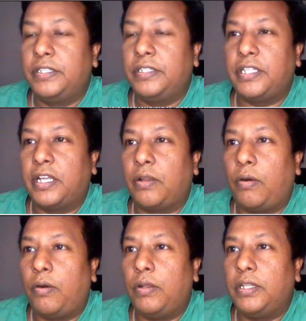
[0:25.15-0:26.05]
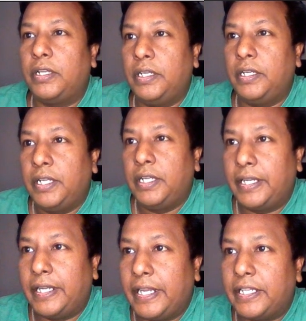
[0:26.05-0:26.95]
these are all the
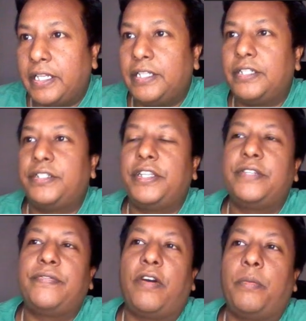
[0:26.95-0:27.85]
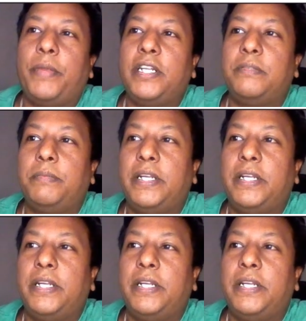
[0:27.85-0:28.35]
data interchange formats,